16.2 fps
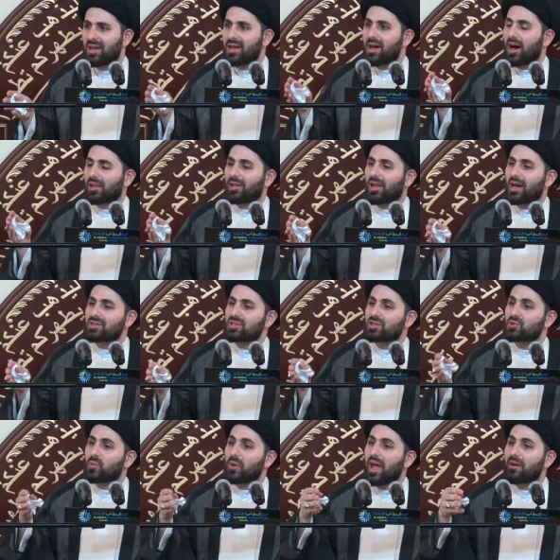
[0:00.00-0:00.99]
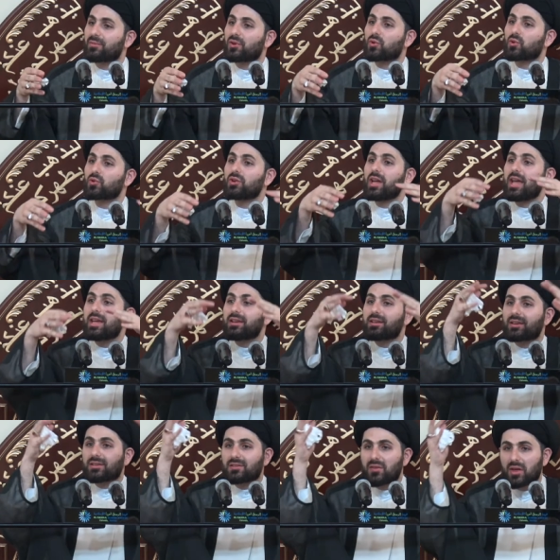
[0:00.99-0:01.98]
Allah says, We have
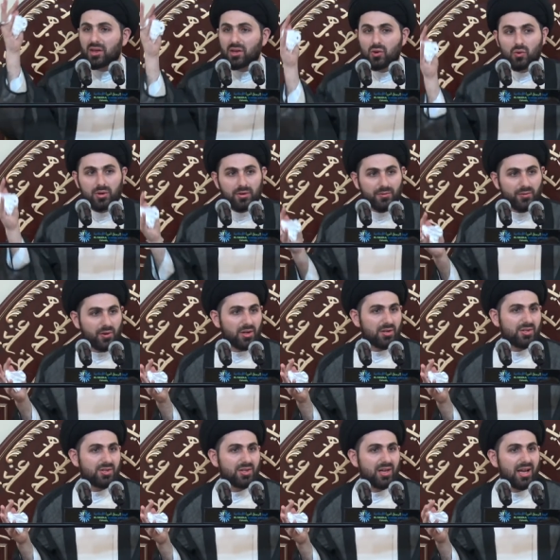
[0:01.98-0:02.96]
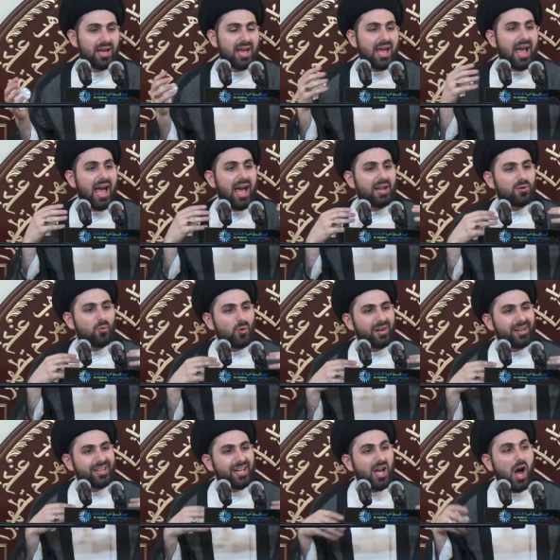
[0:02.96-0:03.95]
created the universe and
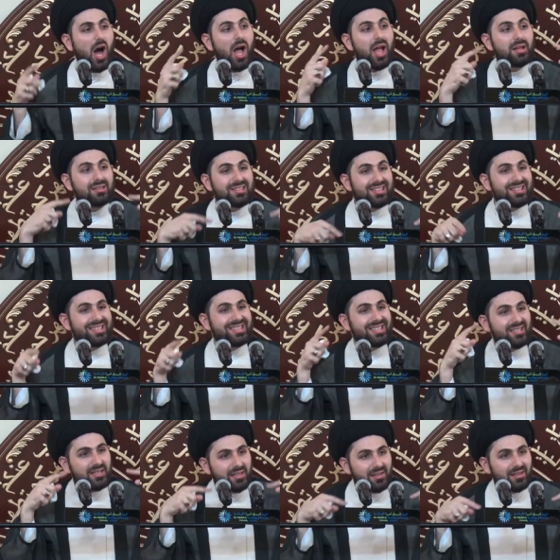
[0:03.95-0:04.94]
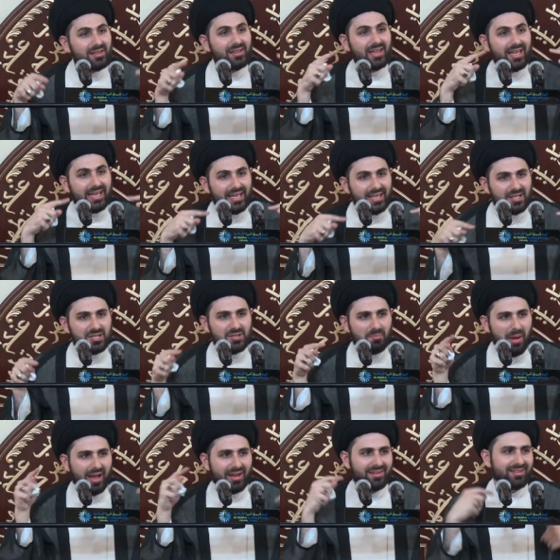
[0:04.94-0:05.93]
we're constantly
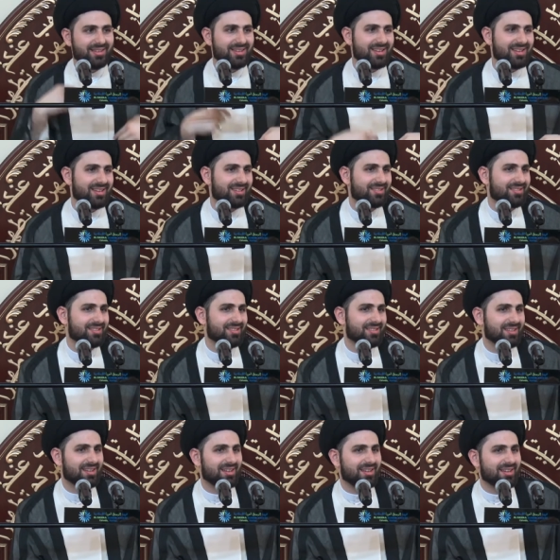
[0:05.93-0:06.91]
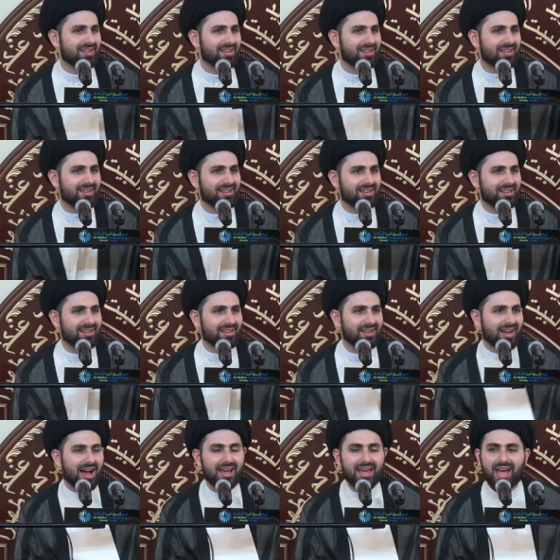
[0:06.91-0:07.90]
expanding it.
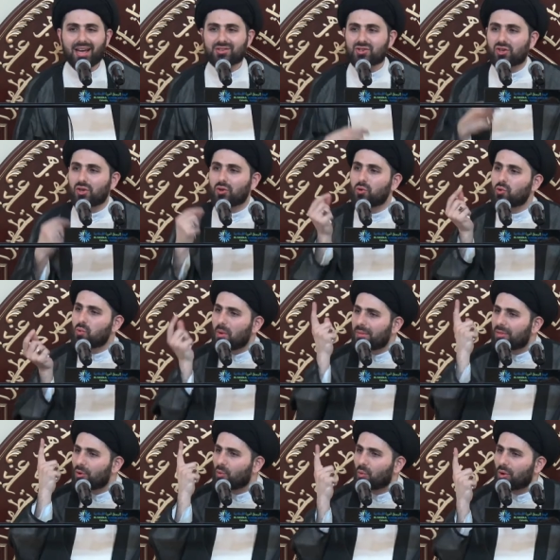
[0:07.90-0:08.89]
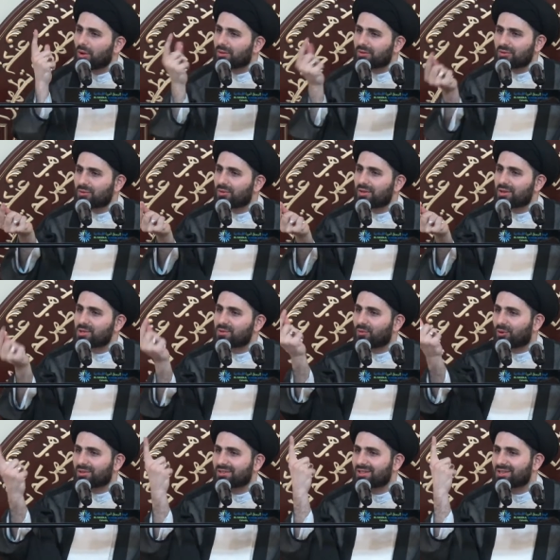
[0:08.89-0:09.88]
I ask you, who in the world knew this
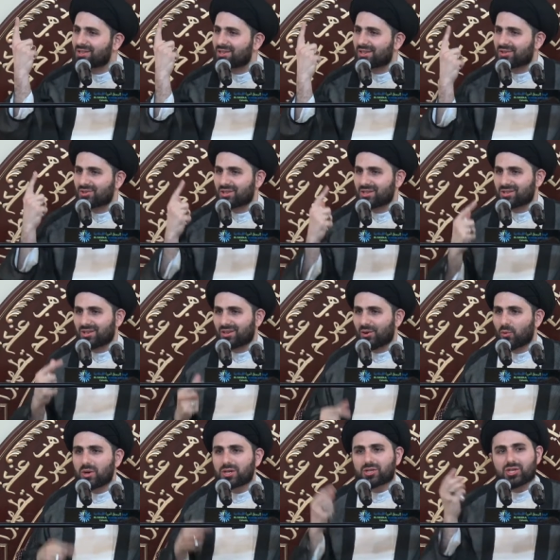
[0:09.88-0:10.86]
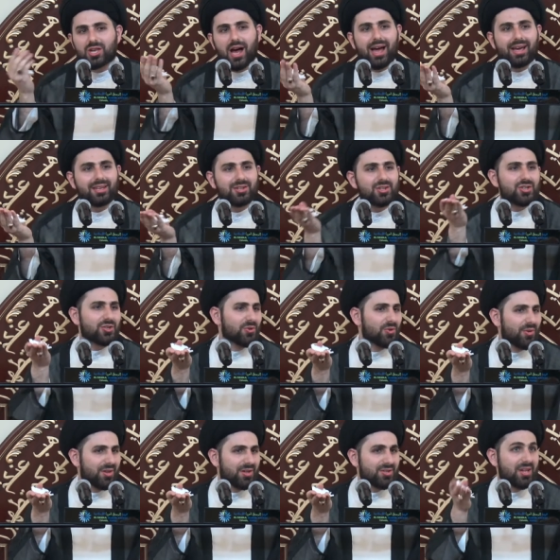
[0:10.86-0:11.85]
14 centuries ago? Which science knew
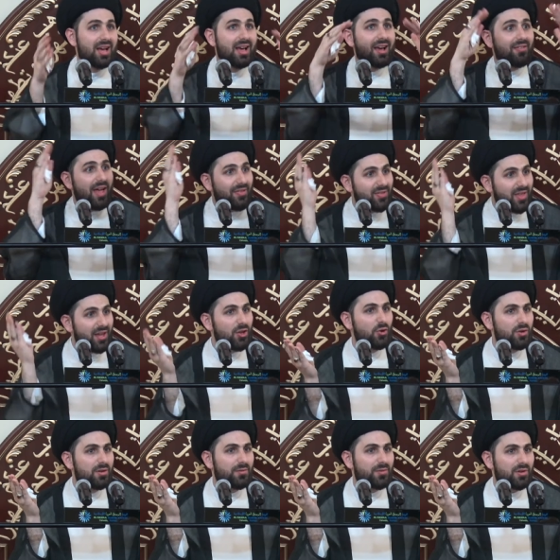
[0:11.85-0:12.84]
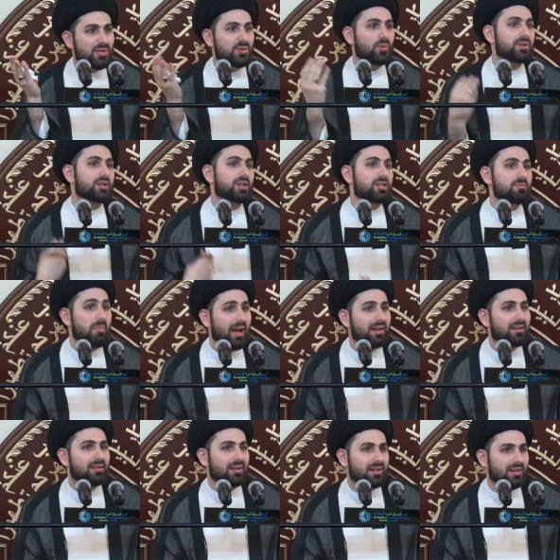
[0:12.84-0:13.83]
this, that the universe was
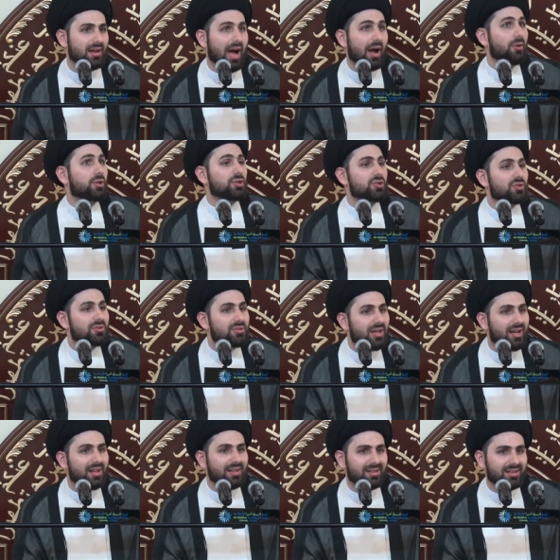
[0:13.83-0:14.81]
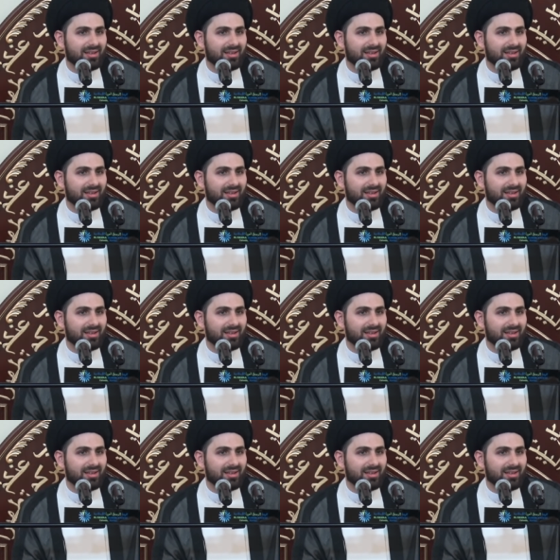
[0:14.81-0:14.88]
expanding? How could you tell?